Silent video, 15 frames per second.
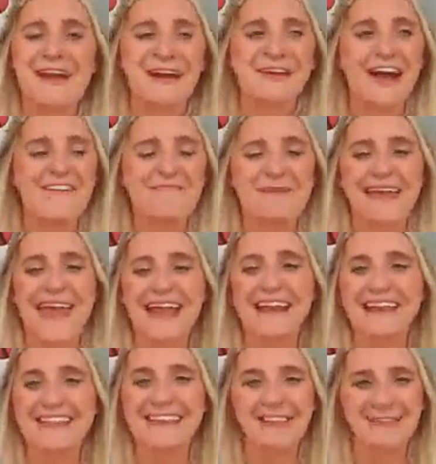aircraft
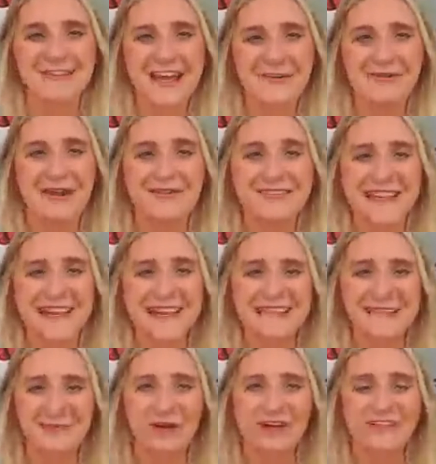mechanic the other day when I was getting
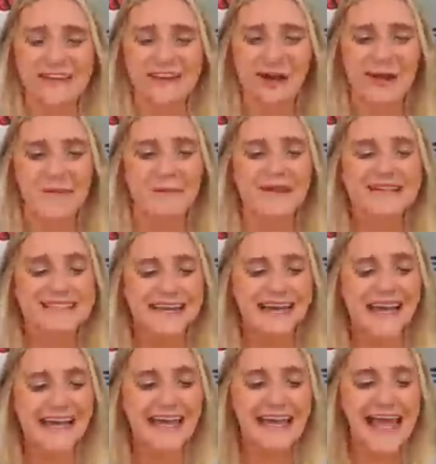some work done on
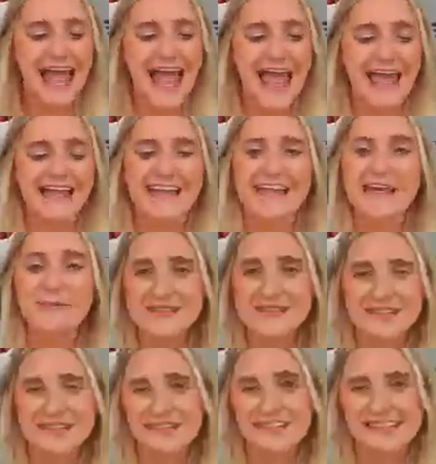MystiK, and
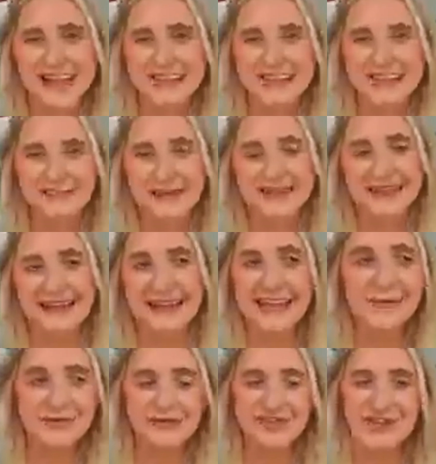
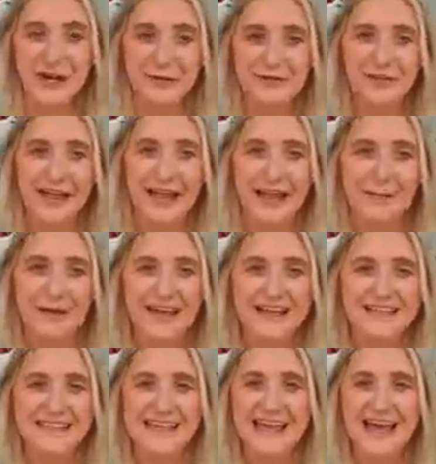he was chair flying
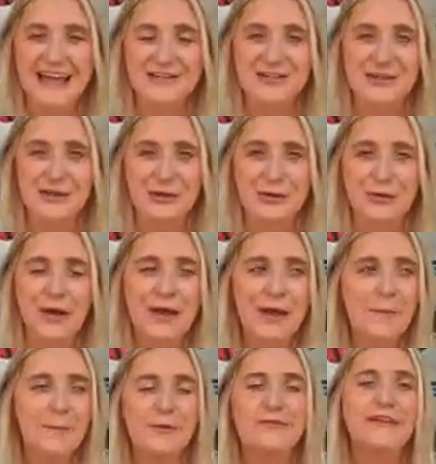because he had to
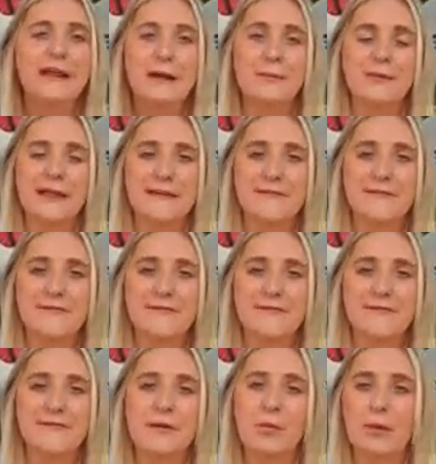move an airplane from
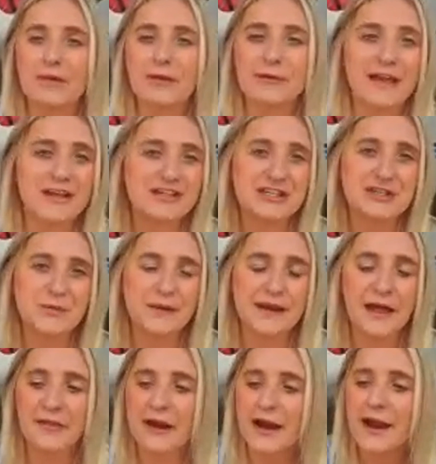one location to
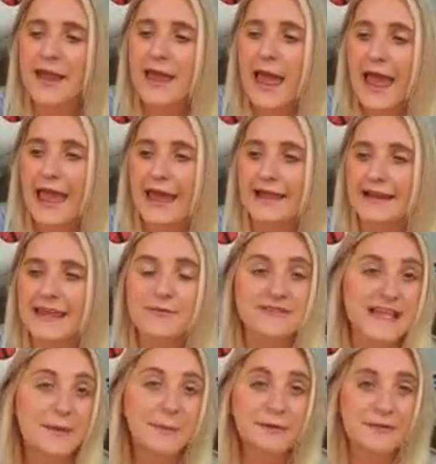another. And he was
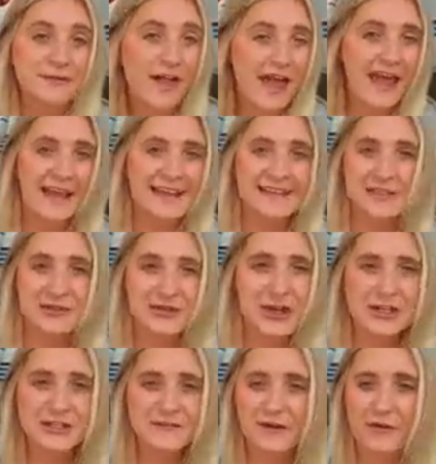able to fly it. His
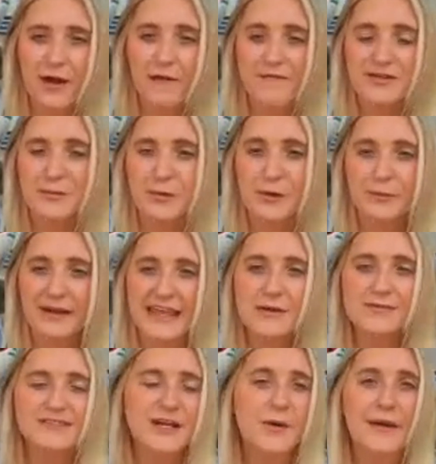instructor felt comfortable, but he
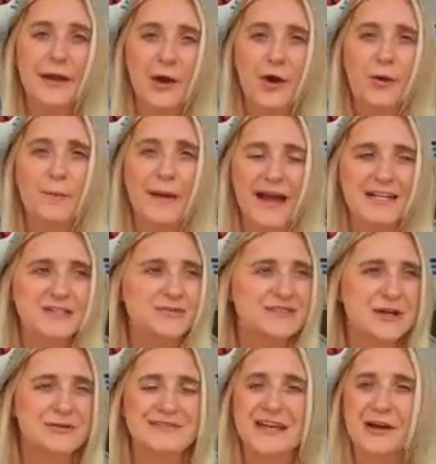was going home back to his
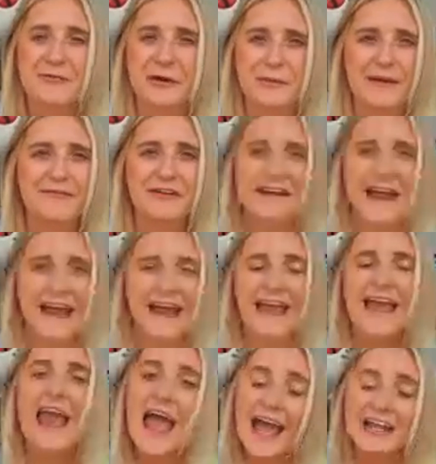hotel room every night
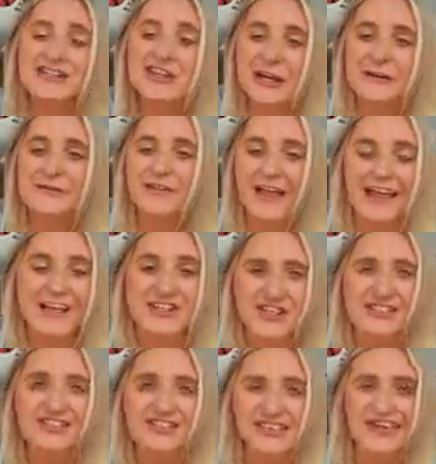and chair flying
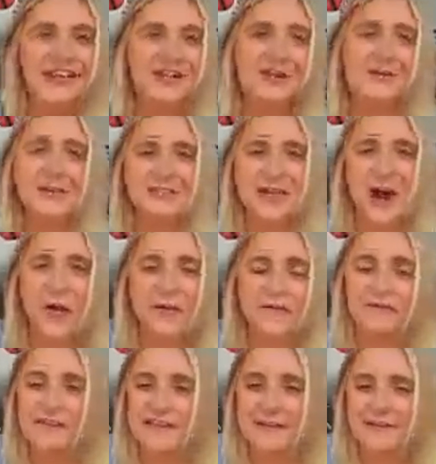just to get used to all
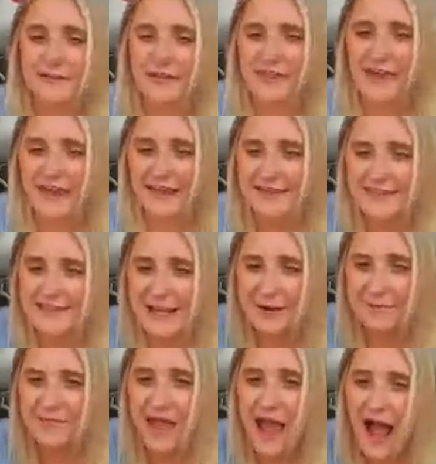of the different things.
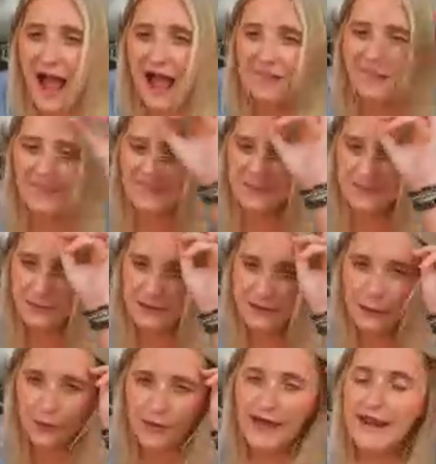So I think that's pretty
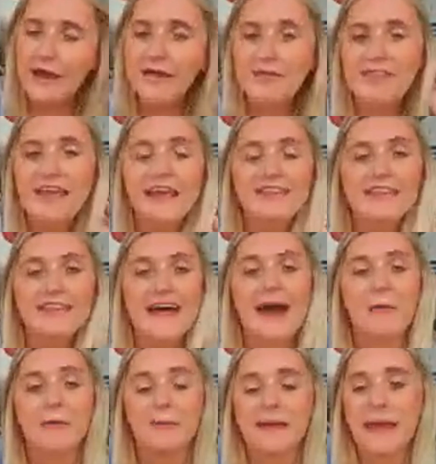cool. And I would think that
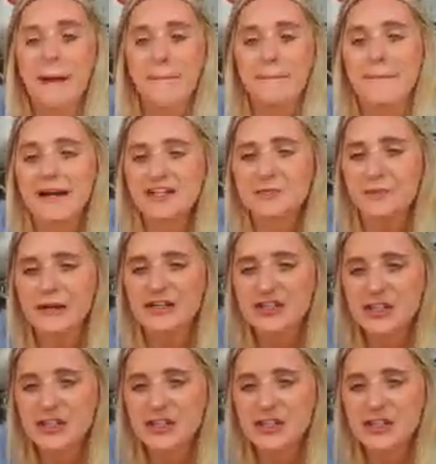that would be much